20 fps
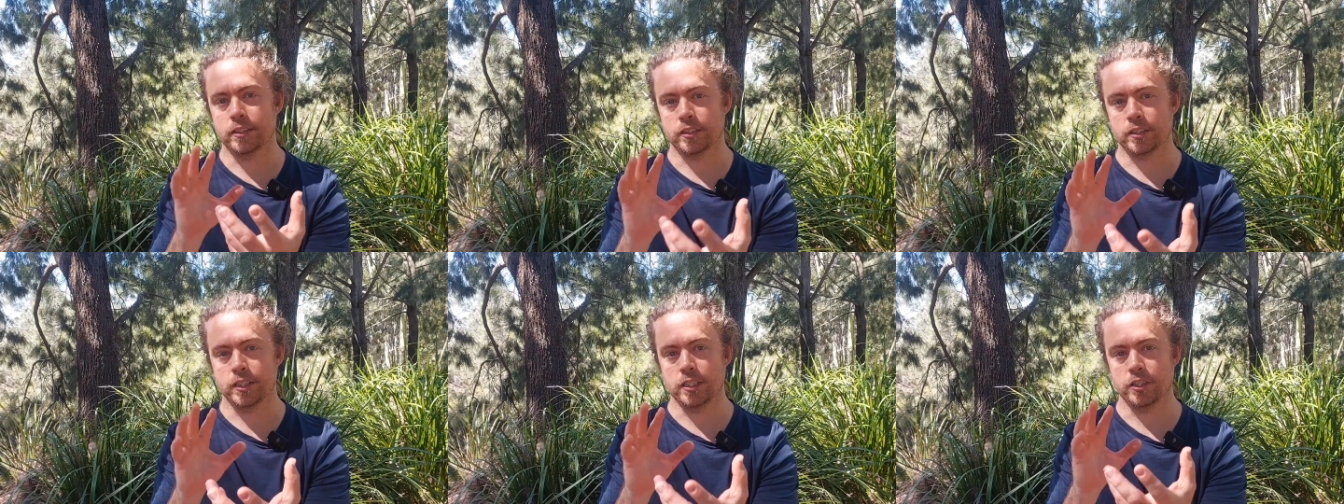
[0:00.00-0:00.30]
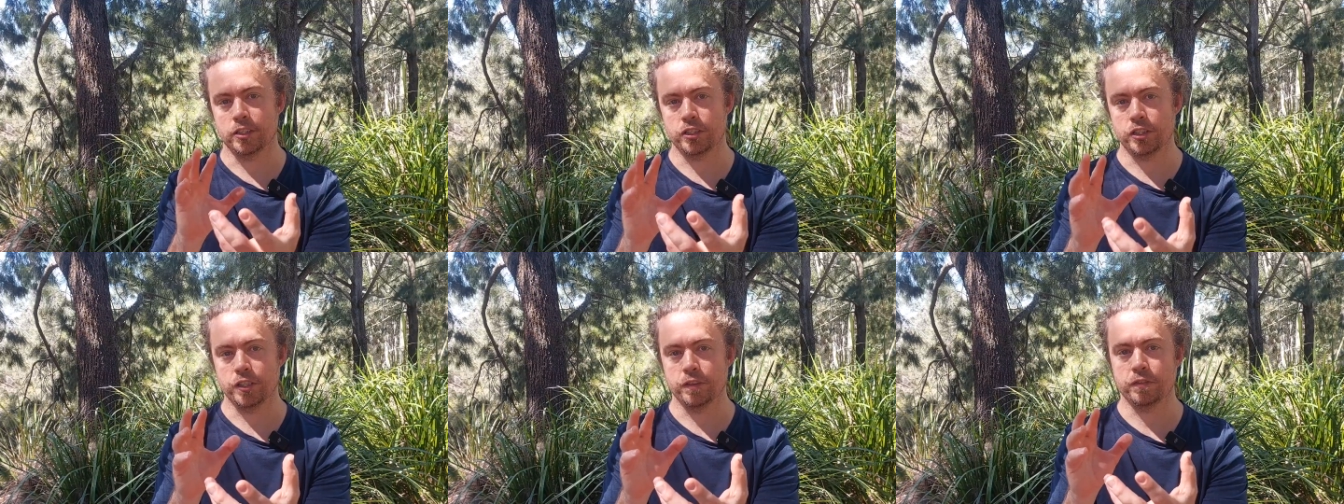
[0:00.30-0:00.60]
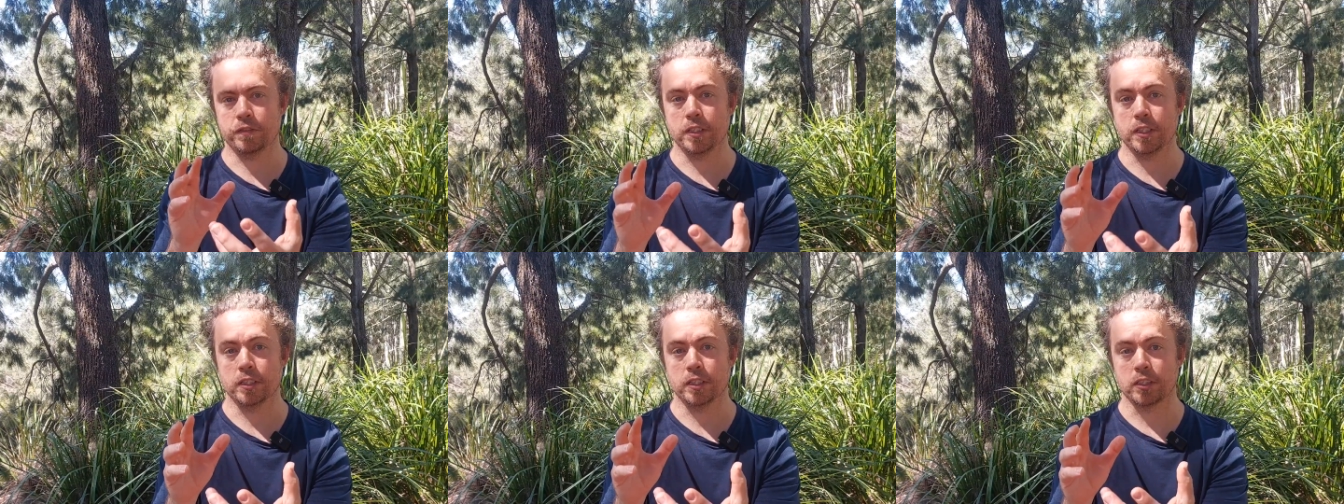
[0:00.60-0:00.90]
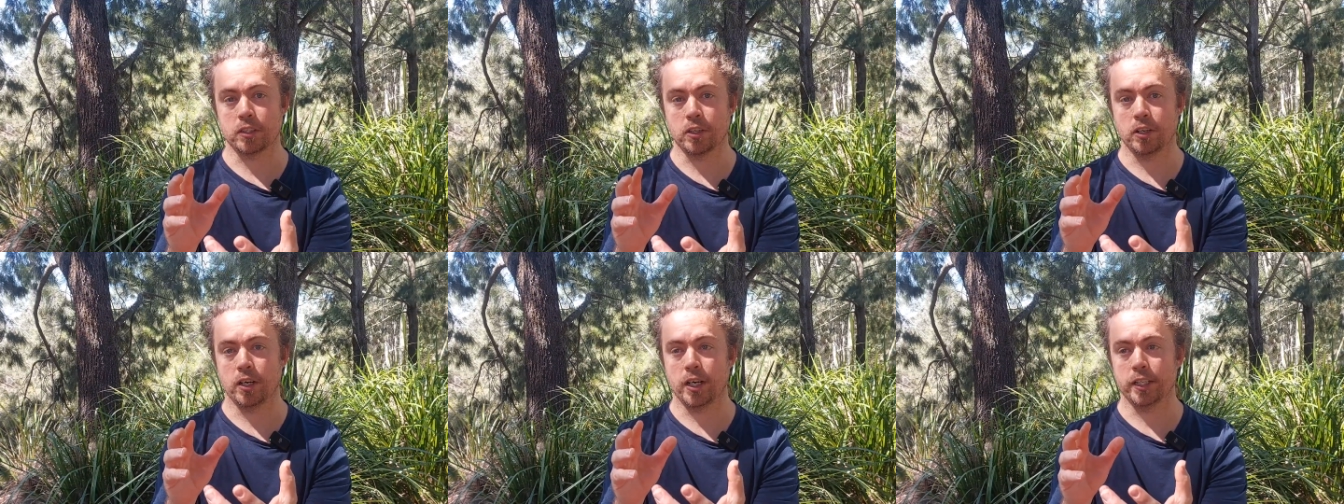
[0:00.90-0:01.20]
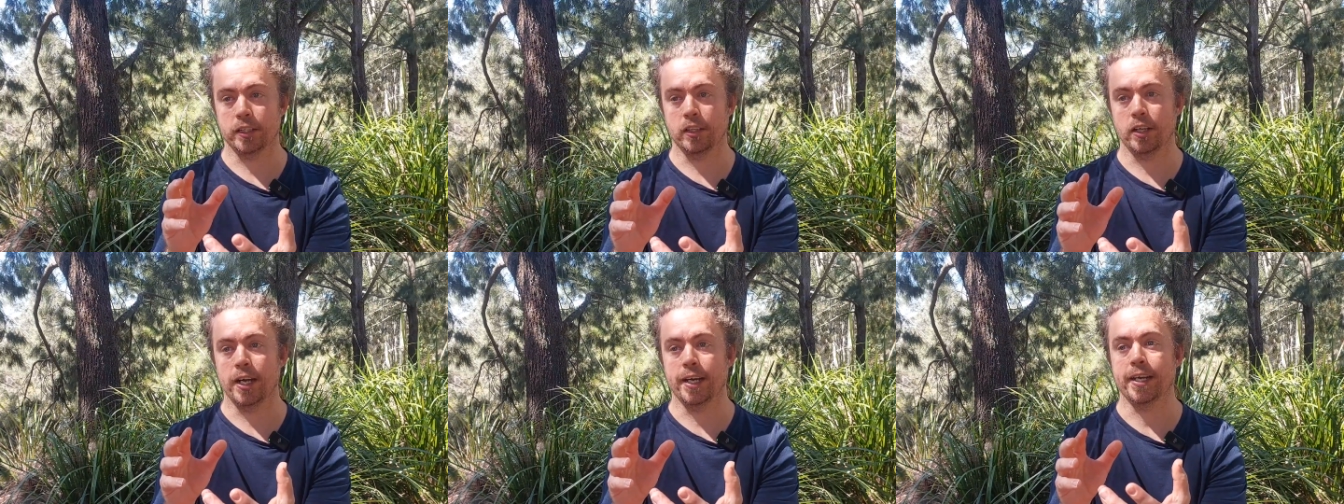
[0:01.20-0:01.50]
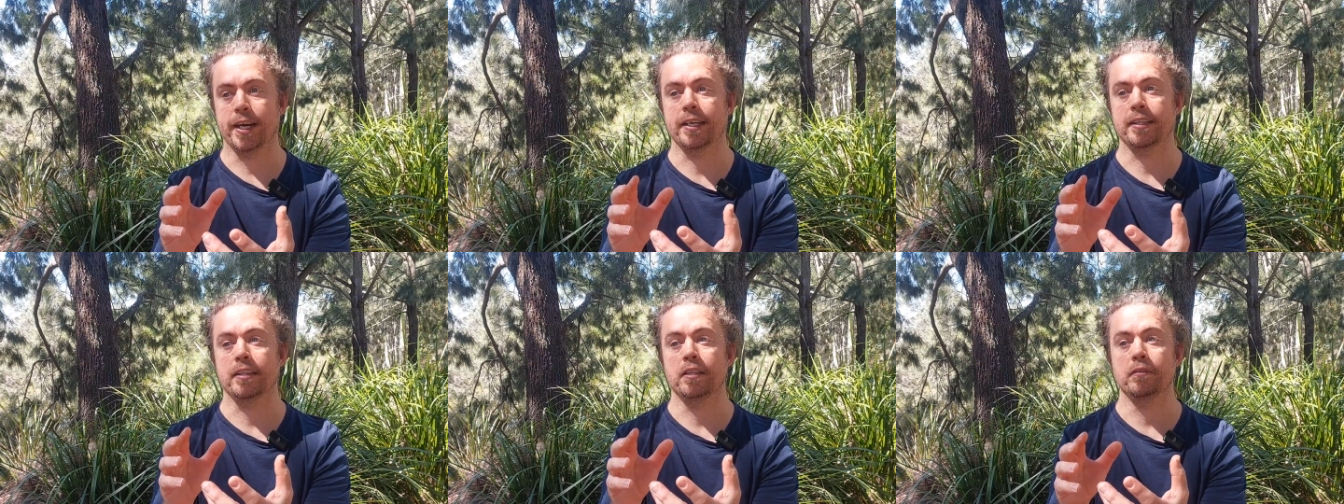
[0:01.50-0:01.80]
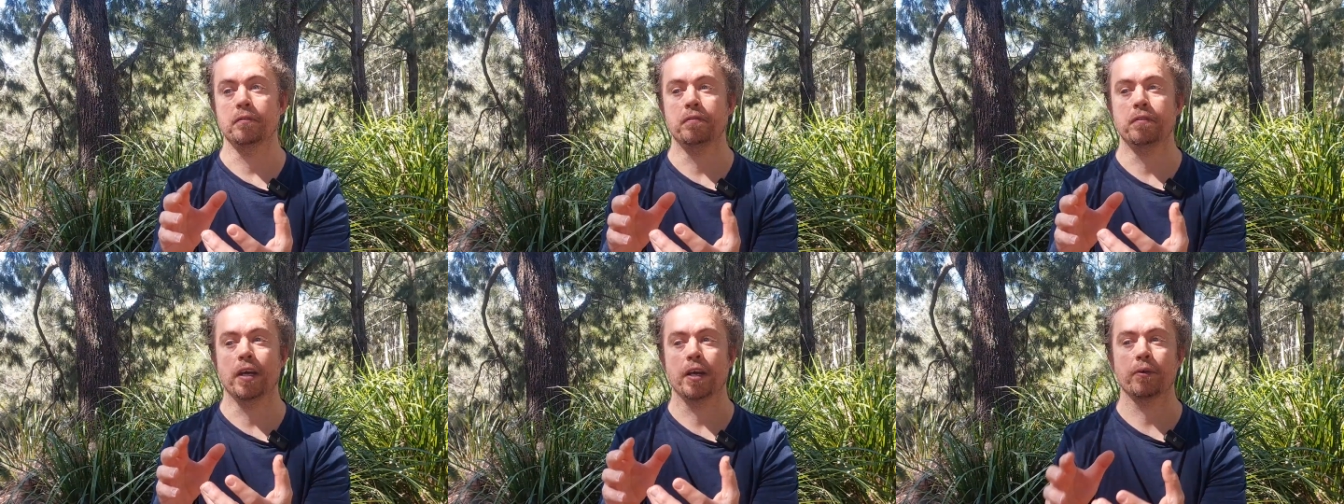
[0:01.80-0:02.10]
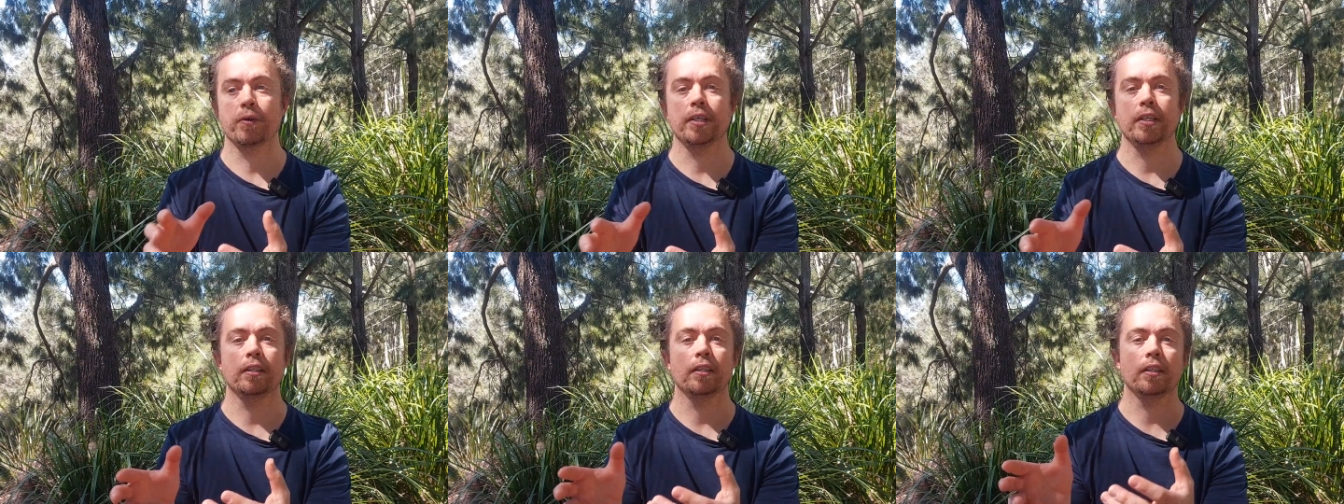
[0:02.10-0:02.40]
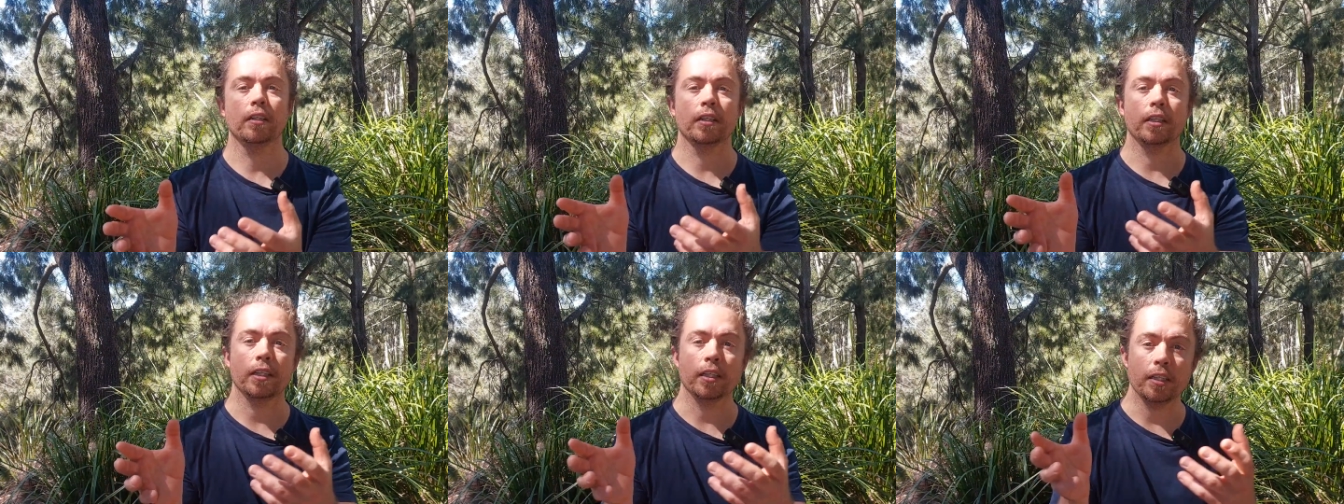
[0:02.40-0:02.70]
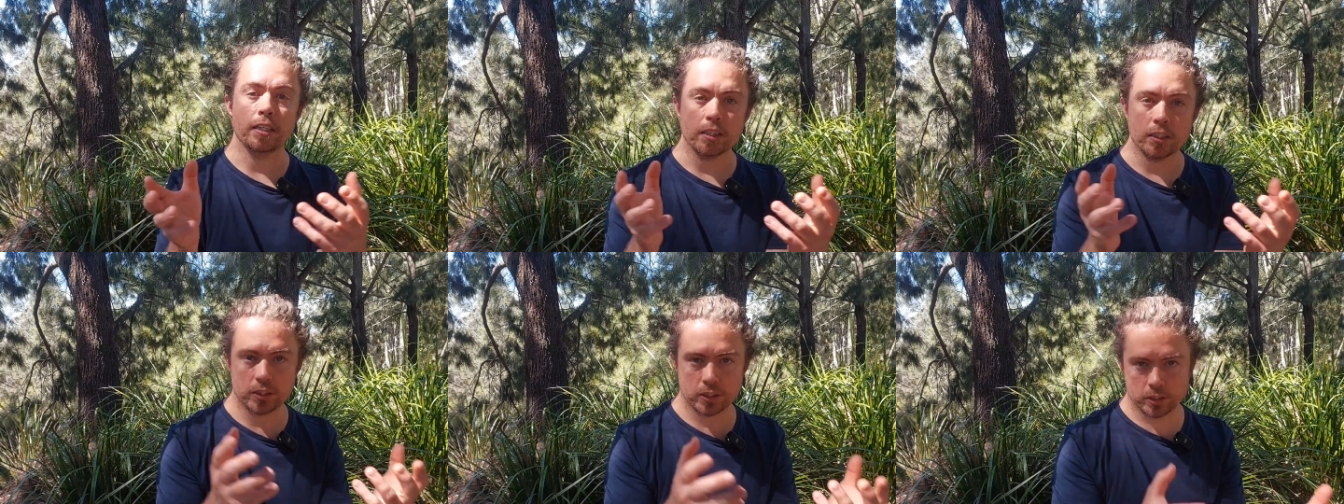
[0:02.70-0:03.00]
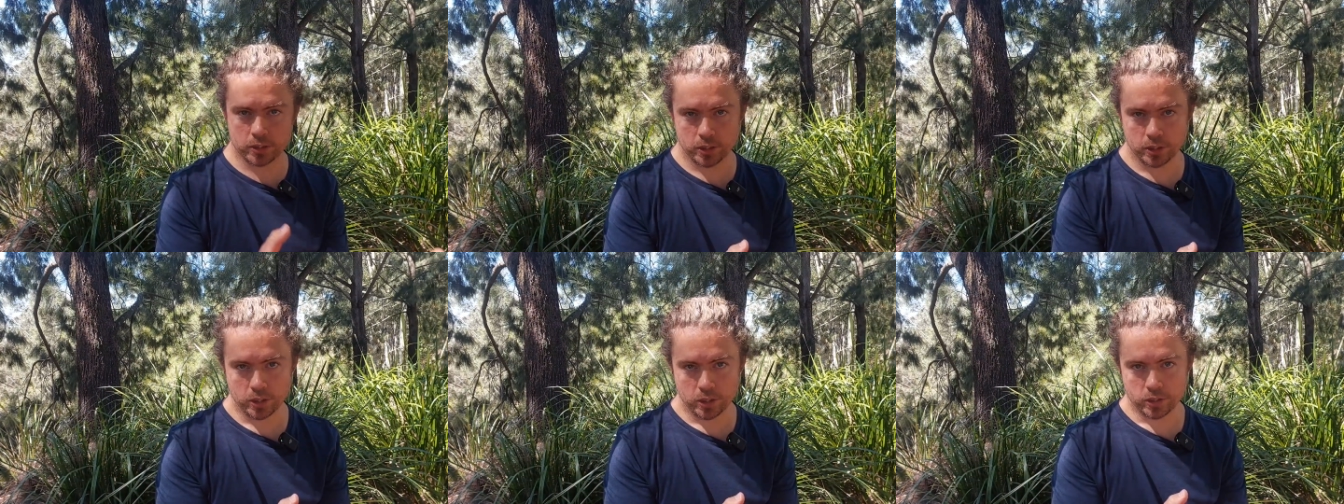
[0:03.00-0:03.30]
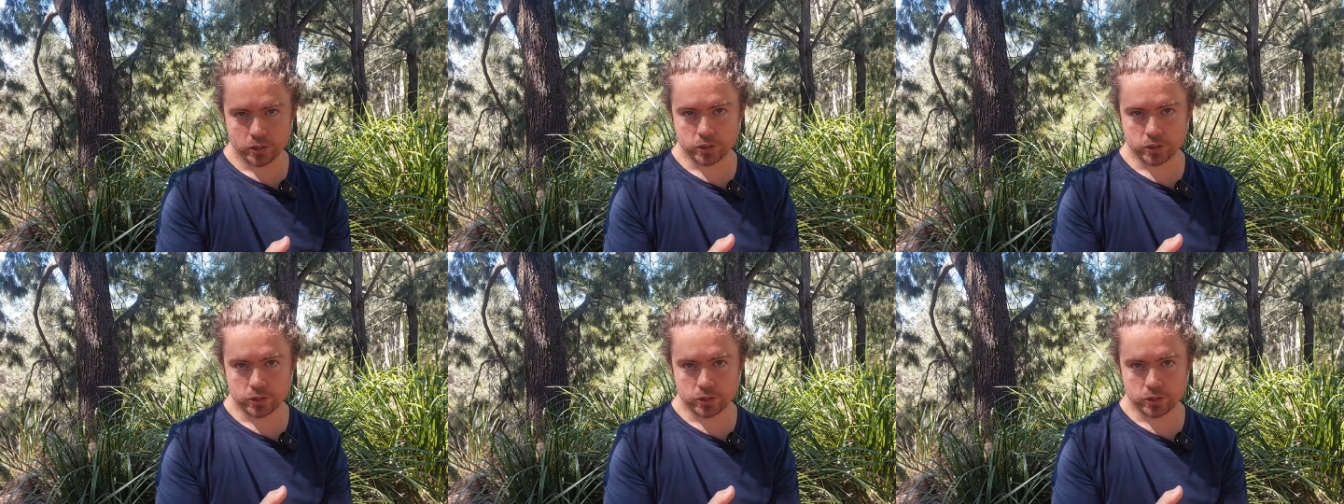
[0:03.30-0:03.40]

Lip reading: to see a shift in the guideline at the very least